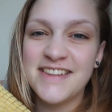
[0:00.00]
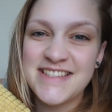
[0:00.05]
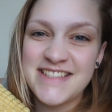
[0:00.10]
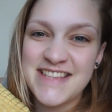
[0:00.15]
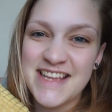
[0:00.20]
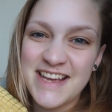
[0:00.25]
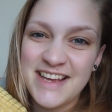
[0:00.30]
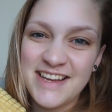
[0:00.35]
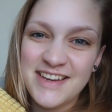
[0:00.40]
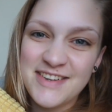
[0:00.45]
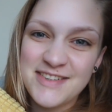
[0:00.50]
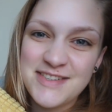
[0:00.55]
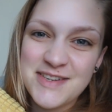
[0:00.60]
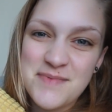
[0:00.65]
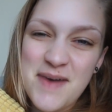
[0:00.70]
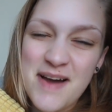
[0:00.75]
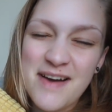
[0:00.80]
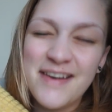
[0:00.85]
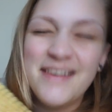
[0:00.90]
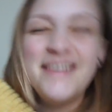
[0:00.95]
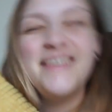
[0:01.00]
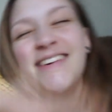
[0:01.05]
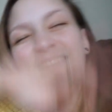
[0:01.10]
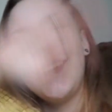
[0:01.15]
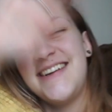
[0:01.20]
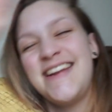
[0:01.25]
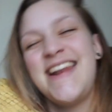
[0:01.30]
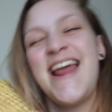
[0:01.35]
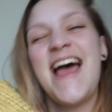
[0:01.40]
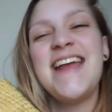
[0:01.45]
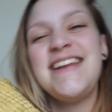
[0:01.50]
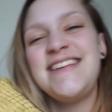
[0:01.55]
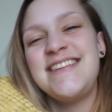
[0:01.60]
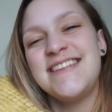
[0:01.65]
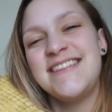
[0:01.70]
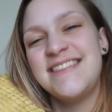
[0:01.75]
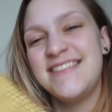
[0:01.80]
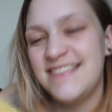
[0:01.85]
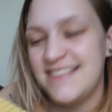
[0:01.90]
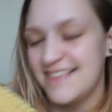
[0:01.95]
See you tomorrow. Good
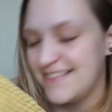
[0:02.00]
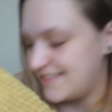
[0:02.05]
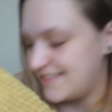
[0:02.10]
night.